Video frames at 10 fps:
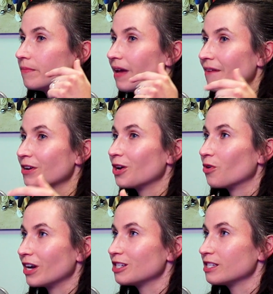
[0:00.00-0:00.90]
having a
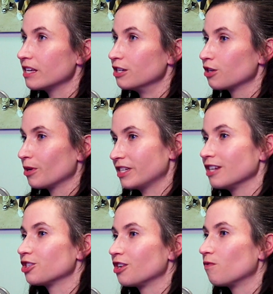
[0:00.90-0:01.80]
gracious
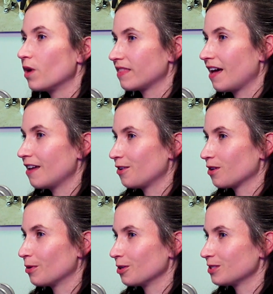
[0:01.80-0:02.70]
interpretation of what that
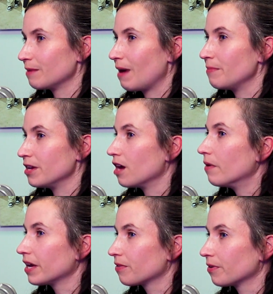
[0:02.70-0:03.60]
other person might be
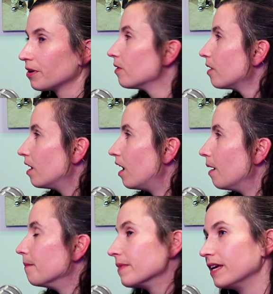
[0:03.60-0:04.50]
going through
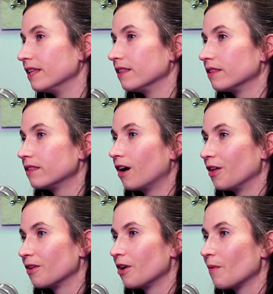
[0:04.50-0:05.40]

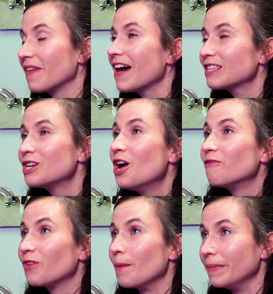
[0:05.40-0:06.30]
on the roadway. That's,
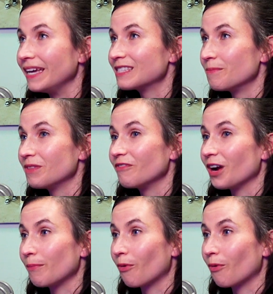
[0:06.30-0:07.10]
for me, something very